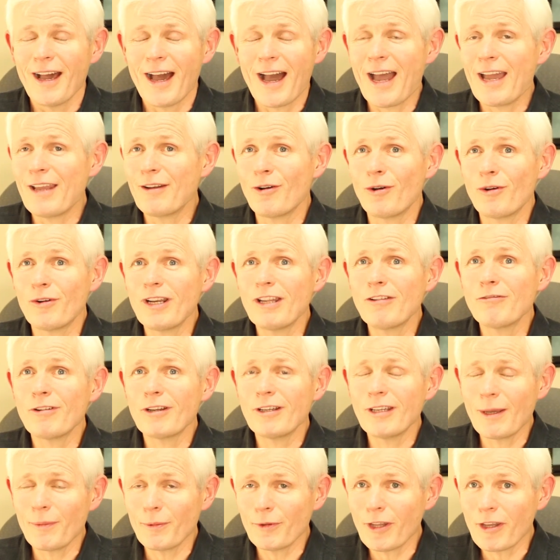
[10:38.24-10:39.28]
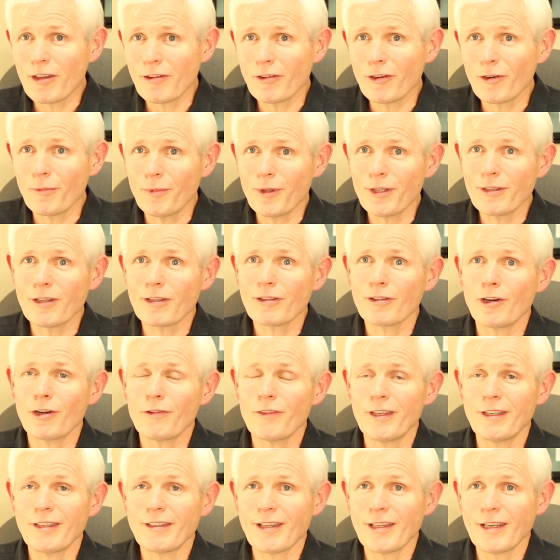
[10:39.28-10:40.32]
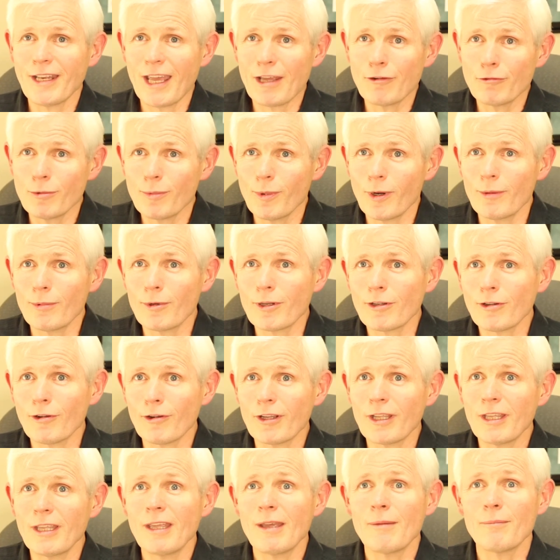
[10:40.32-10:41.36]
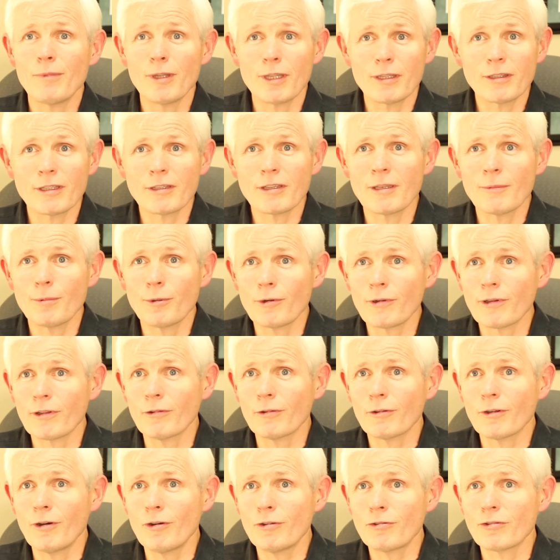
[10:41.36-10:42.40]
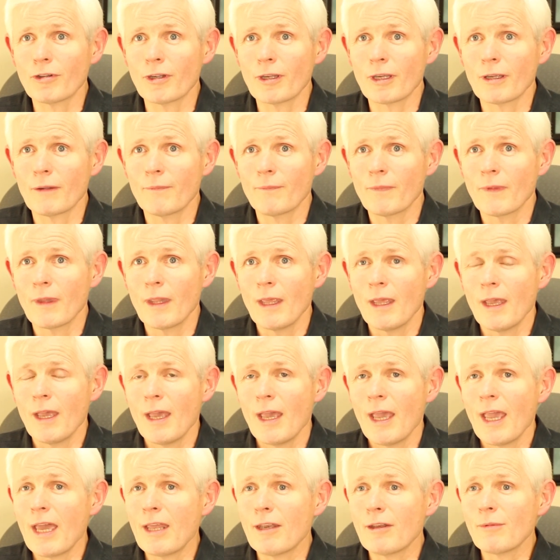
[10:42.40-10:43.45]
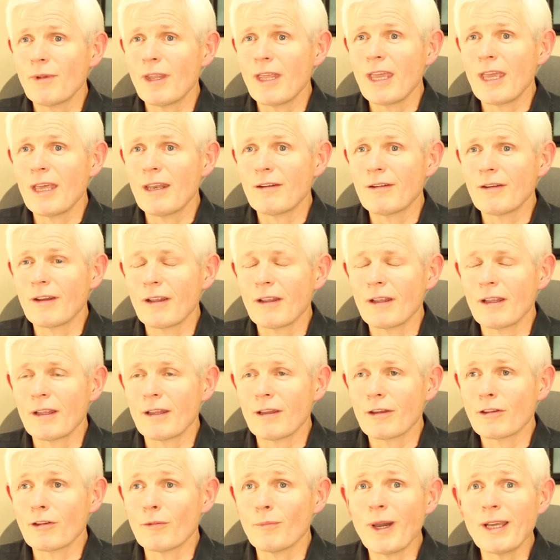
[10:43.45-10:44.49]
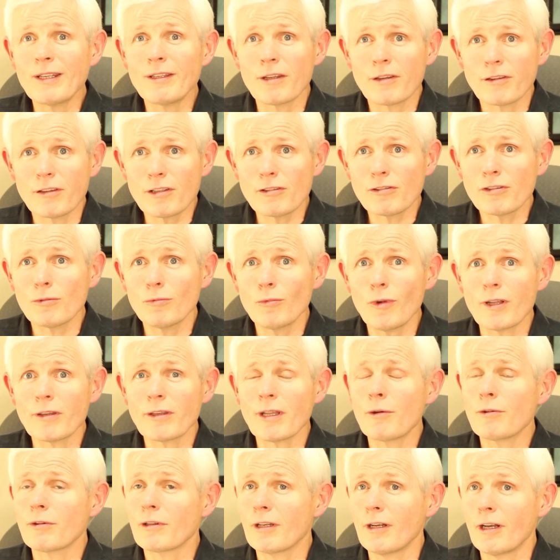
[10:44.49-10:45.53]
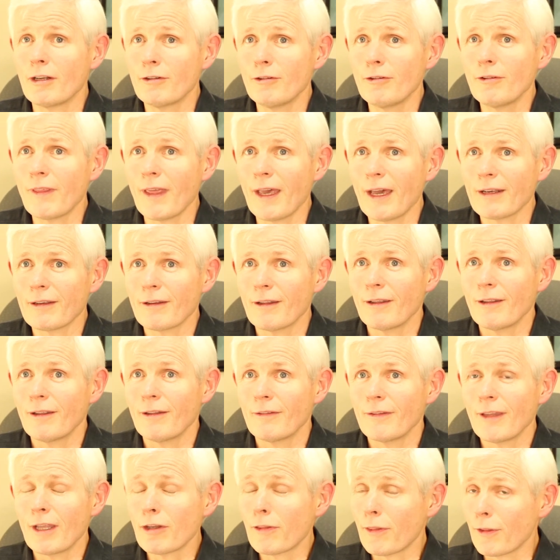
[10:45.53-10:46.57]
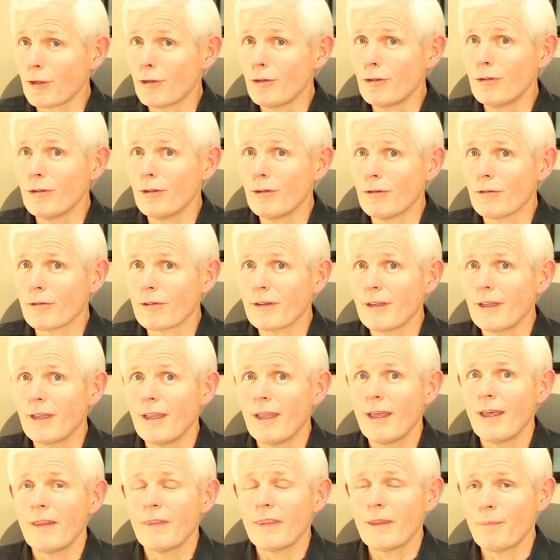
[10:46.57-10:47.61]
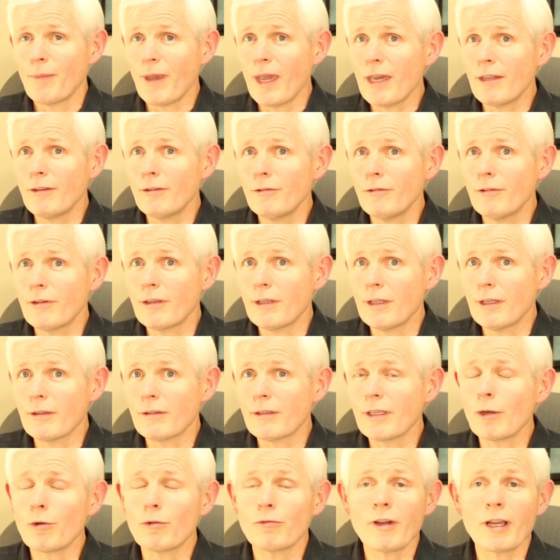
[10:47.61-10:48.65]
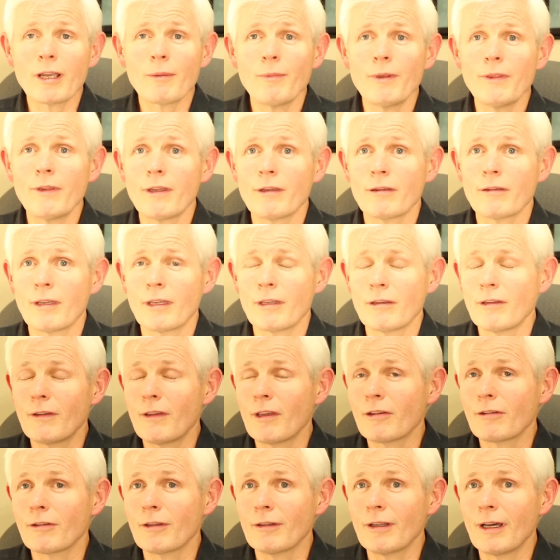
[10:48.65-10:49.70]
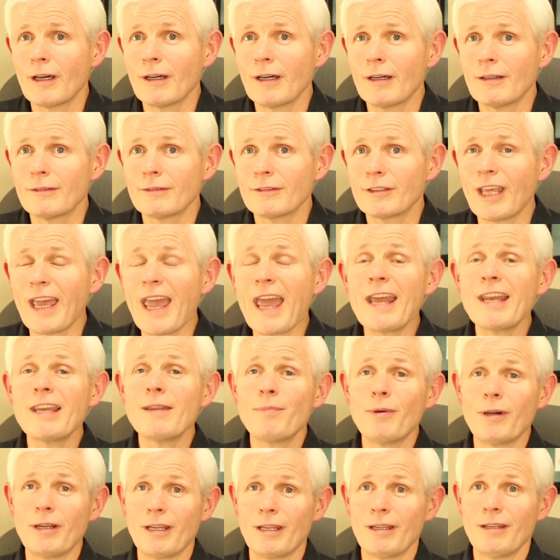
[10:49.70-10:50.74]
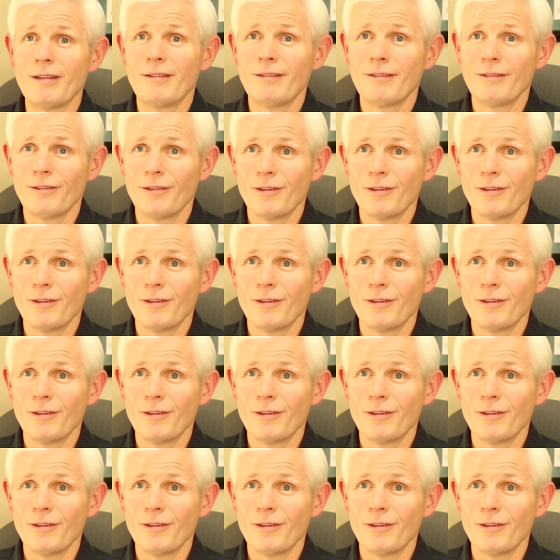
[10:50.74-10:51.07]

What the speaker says: I'd already written up this little business card that said Andrew Barber Starkey, Business and Personal Coaching. And so my decision was I was going to do that. That's the good news. The bad news is, and I would recommend this, I'd say this to anybody